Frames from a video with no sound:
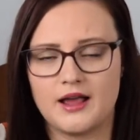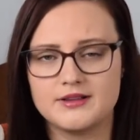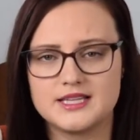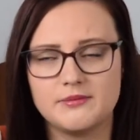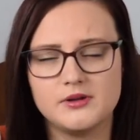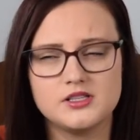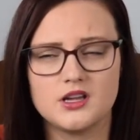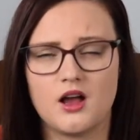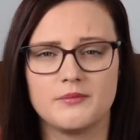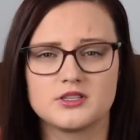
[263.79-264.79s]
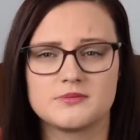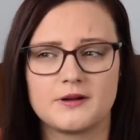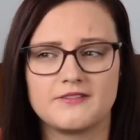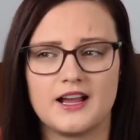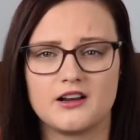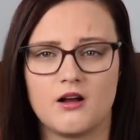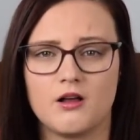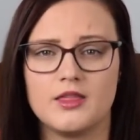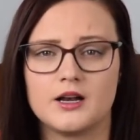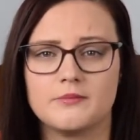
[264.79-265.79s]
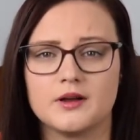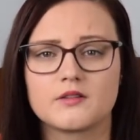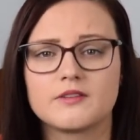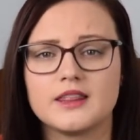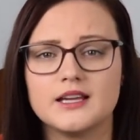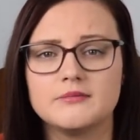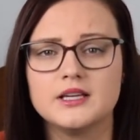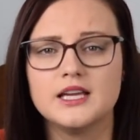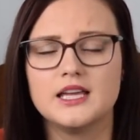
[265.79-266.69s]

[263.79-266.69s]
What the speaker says: I was able to almost provide all their milk for them.